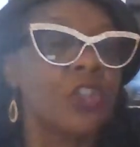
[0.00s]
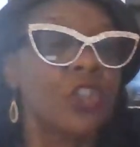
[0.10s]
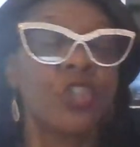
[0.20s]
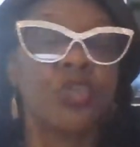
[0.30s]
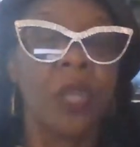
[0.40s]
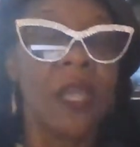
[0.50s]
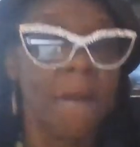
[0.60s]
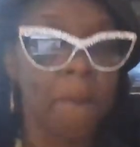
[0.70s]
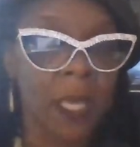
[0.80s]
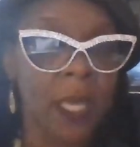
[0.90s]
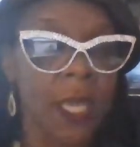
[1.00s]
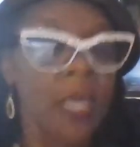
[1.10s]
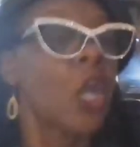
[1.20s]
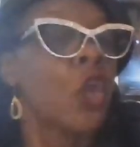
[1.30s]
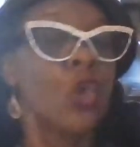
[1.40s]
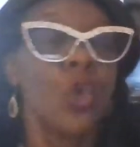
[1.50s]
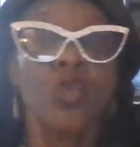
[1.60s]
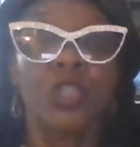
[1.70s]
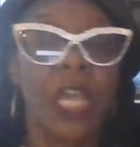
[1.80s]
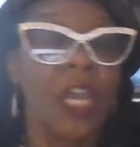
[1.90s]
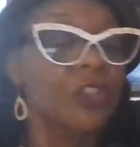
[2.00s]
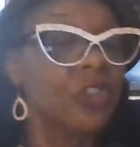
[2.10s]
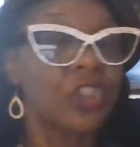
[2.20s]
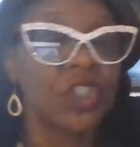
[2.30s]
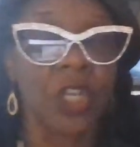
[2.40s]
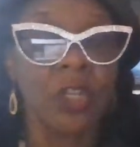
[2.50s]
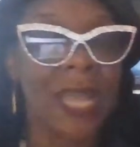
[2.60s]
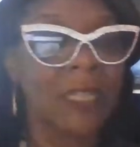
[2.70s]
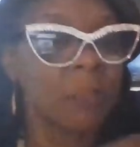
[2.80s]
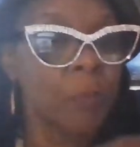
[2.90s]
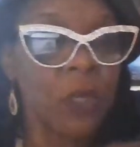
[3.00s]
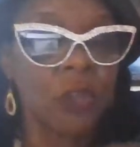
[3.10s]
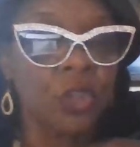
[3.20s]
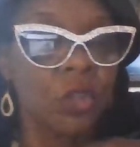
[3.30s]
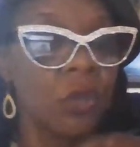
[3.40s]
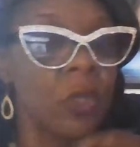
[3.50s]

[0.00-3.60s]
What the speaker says: to dream big, who dares to share that spiritual